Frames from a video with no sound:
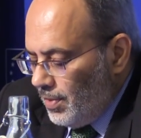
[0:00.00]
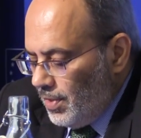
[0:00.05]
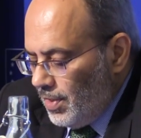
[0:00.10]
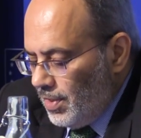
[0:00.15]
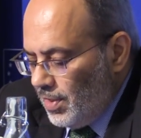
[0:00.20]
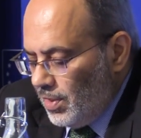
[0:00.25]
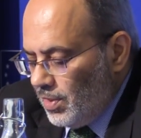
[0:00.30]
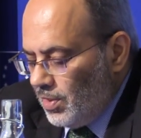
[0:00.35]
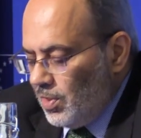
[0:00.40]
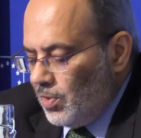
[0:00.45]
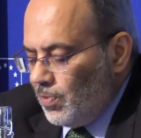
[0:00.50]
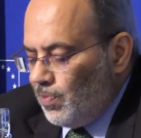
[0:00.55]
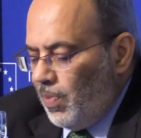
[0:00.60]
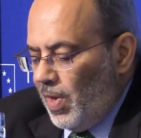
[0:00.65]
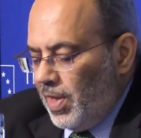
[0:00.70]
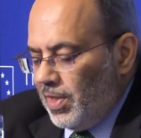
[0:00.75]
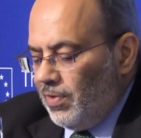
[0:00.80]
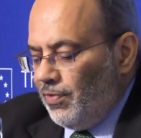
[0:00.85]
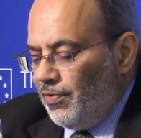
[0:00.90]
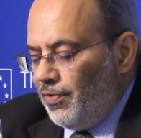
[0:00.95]
This is
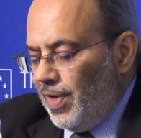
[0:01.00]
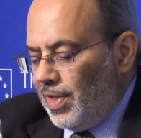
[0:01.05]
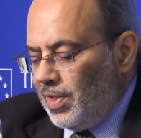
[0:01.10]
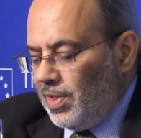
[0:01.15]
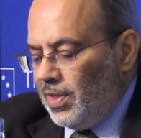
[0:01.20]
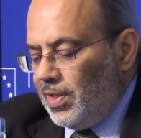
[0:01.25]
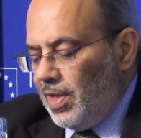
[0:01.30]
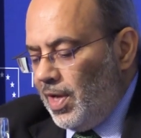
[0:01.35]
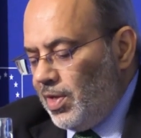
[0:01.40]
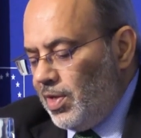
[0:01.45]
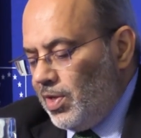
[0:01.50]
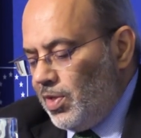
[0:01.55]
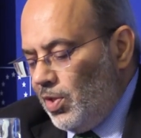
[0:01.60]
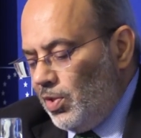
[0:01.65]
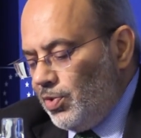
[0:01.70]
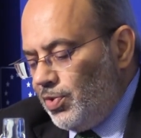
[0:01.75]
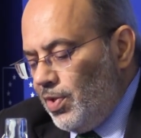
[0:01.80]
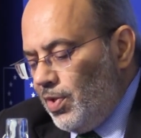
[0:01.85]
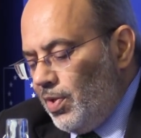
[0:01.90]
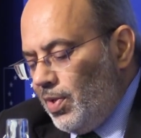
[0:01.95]
despite the fact that
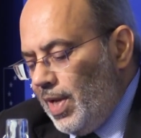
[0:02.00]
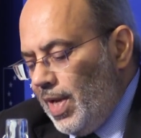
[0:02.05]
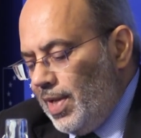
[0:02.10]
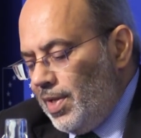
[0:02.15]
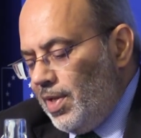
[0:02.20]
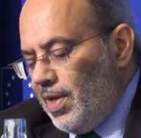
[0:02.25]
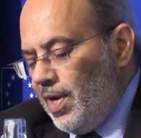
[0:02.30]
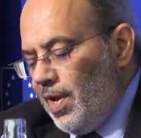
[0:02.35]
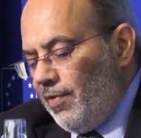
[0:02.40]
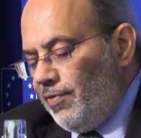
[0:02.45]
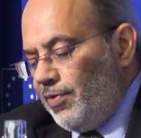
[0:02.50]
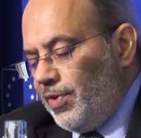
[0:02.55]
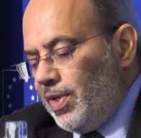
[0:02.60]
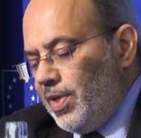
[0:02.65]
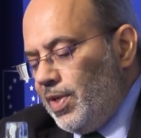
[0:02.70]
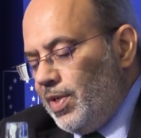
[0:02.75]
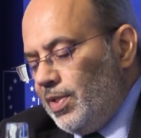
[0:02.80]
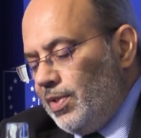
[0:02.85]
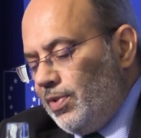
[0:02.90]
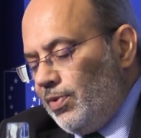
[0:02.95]
agricultural land in
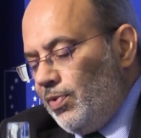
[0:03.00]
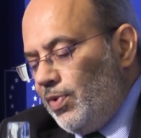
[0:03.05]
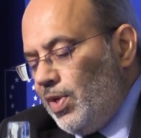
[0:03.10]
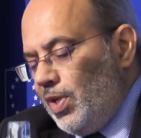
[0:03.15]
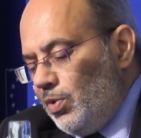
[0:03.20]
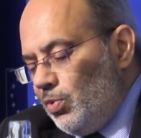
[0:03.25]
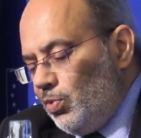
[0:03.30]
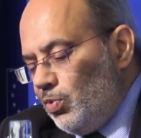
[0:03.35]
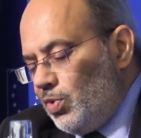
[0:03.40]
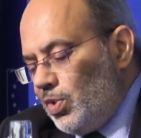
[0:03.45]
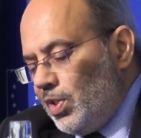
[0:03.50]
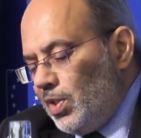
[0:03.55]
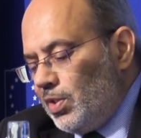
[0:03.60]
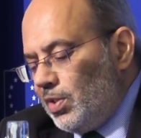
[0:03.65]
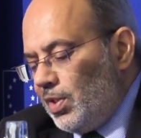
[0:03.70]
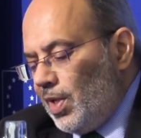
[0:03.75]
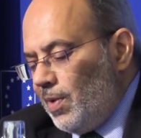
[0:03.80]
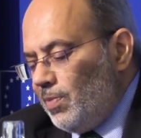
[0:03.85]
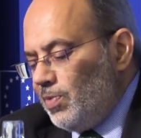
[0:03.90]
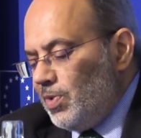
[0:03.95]
Africa is three to six
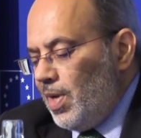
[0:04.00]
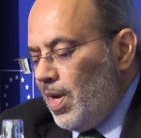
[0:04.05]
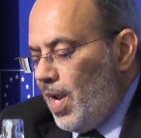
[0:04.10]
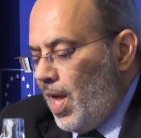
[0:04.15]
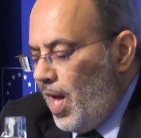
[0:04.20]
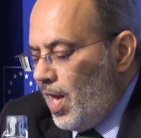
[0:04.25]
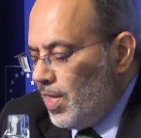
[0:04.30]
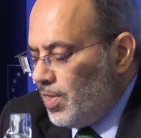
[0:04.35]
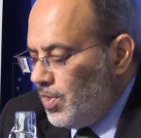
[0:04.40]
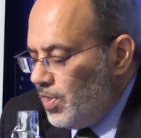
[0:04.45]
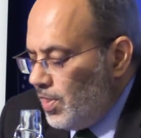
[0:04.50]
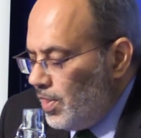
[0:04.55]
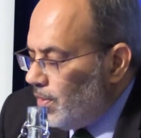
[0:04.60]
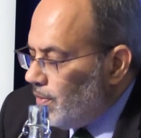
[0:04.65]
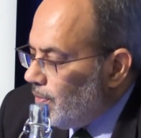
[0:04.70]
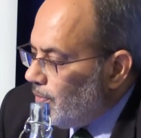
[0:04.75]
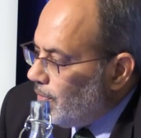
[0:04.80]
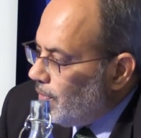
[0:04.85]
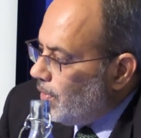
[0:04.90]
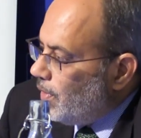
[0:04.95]
times larger
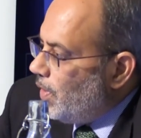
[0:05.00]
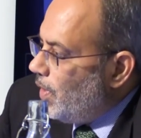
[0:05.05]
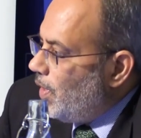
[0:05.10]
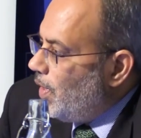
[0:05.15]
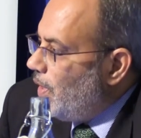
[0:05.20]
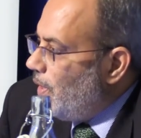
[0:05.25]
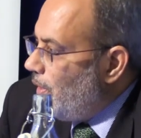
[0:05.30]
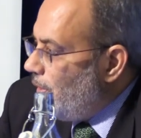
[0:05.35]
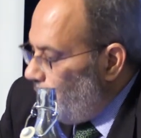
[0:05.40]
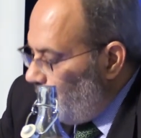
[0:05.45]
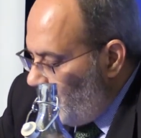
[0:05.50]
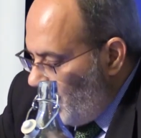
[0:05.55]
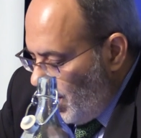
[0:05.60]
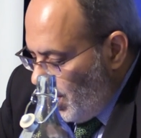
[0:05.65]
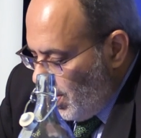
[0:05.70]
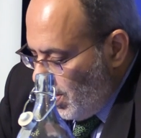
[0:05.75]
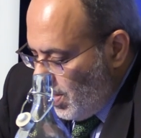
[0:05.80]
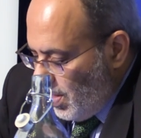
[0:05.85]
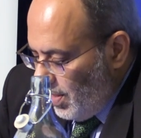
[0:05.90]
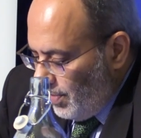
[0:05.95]

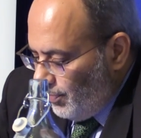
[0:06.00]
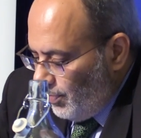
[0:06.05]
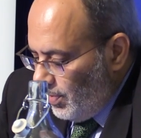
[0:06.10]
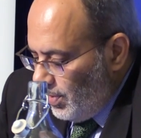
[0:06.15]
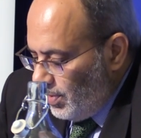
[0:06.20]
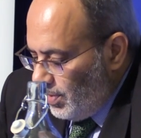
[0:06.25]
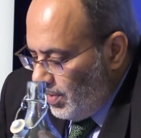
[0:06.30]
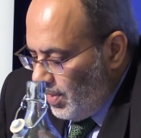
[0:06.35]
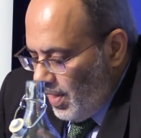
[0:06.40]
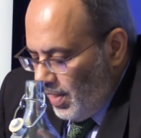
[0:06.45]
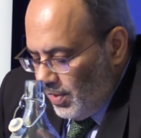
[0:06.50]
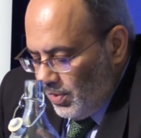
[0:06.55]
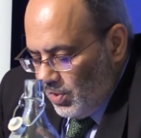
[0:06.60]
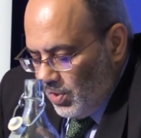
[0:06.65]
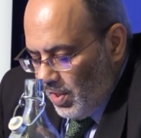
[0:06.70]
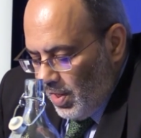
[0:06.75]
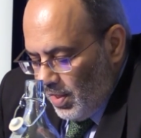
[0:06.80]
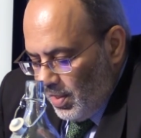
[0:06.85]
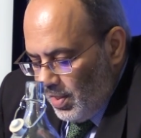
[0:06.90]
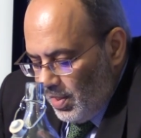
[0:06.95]
than in countries like
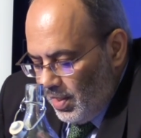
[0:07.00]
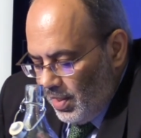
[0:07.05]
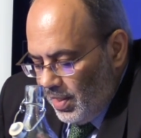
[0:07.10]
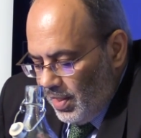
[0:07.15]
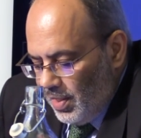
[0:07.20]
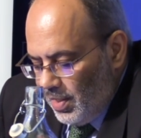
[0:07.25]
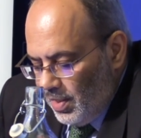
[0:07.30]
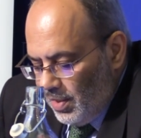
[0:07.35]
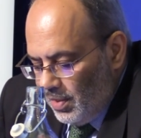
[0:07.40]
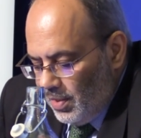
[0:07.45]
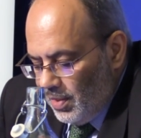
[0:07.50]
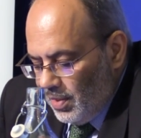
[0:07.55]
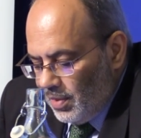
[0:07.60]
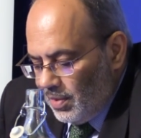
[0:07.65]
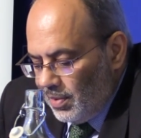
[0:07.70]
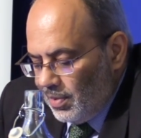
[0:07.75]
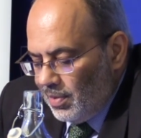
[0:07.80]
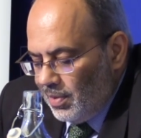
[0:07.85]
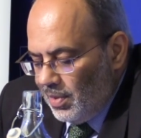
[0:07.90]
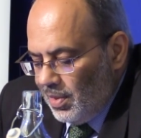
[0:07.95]
China and India,
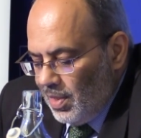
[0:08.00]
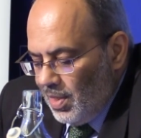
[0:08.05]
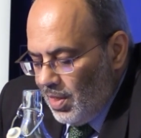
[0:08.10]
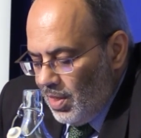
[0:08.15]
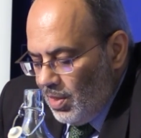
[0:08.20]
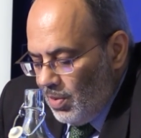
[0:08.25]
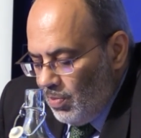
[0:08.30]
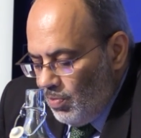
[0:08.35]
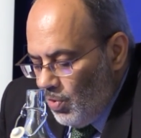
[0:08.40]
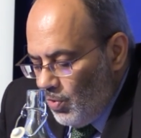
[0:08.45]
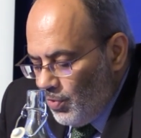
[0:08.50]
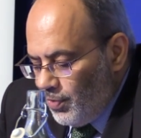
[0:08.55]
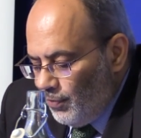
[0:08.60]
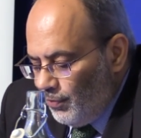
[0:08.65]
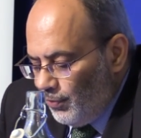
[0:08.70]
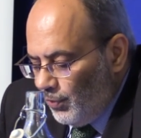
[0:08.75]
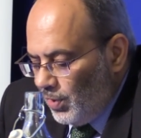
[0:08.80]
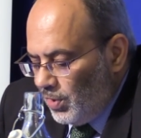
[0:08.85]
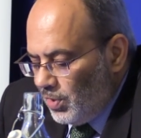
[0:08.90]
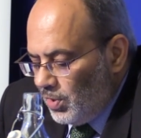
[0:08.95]
both
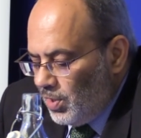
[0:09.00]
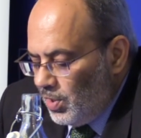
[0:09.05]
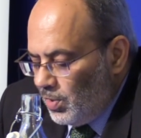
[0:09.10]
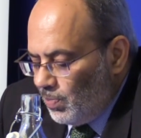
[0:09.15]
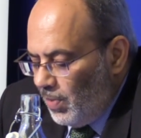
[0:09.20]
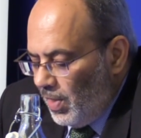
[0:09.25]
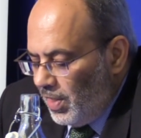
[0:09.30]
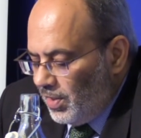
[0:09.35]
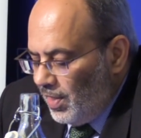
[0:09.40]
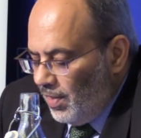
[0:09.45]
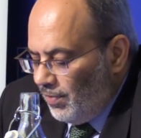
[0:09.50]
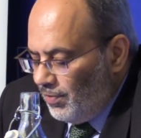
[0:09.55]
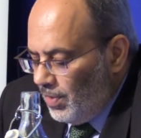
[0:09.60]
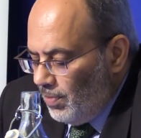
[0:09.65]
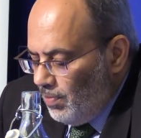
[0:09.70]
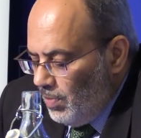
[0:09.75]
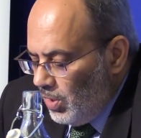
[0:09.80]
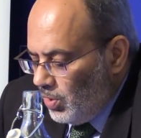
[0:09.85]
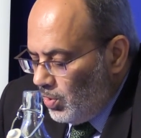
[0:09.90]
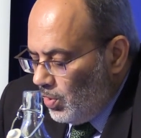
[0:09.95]
of which, despite
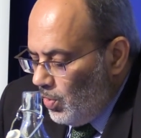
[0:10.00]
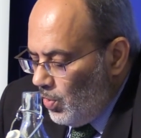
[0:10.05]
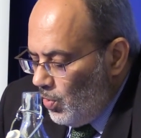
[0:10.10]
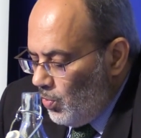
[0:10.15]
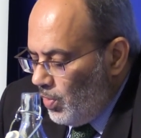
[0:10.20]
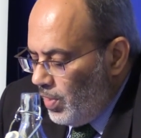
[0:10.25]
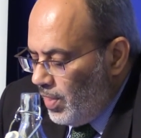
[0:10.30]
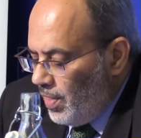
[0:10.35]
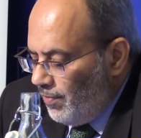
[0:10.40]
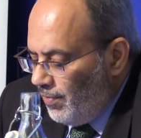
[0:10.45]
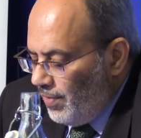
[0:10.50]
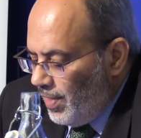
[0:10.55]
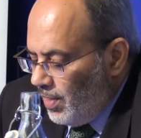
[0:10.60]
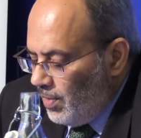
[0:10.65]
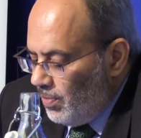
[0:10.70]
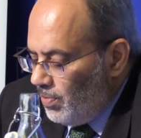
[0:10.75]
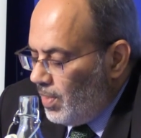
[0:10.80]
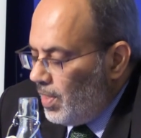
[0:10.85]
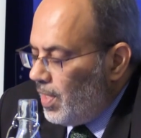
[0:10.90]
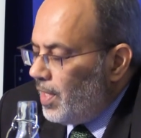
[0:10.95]
having much lower
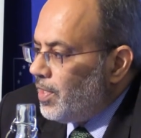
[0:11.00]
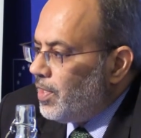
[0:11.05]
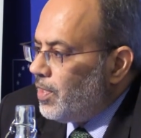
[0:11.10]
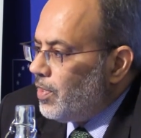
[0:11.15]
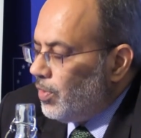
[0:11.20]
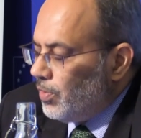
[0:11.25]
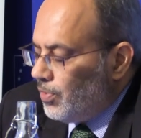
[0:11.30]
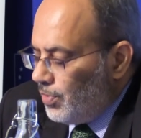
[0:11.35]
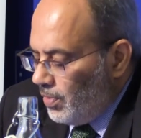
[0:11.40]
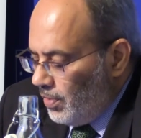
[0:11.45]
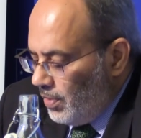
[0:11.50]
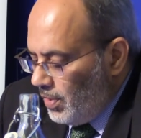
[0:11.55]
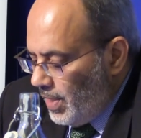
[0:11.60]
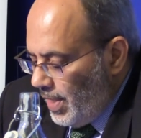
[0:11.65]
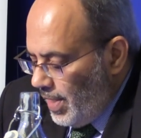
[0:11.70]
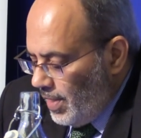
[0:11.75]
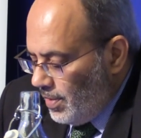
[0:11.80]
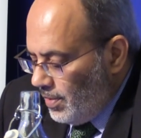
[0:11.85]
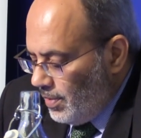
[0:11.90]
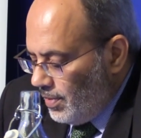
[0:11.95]
available agricultural
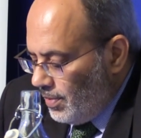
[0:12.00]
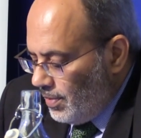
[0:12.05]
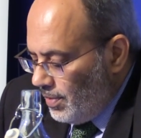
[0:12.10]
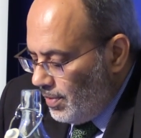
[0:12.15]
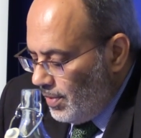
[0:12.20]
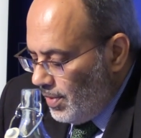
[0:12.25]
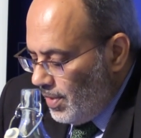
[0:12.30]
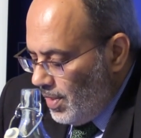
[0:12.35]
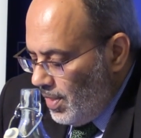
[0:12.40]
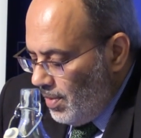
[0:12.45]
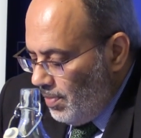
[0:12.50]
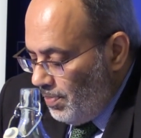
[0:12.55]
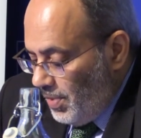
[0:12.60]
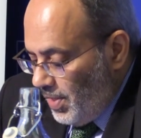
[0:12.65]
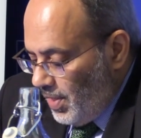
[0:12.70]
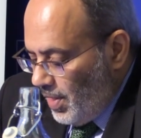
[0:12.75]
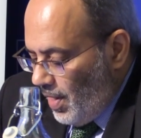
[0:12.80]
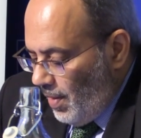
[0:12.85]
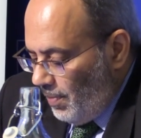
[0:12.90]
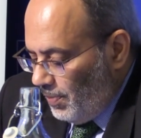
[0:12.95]
land
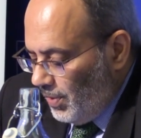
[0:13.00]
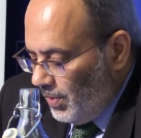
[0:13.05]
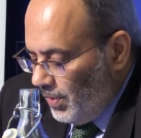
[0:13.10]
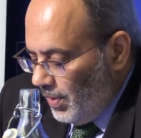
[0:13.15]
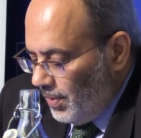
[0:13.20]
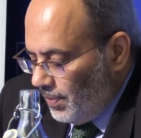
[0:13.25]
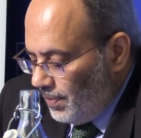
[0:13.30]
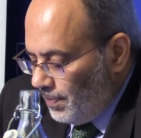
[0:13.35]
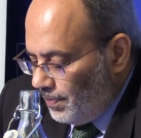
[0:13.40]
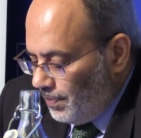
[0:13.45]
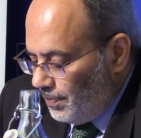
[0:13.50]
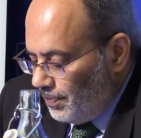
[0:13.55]
per capita,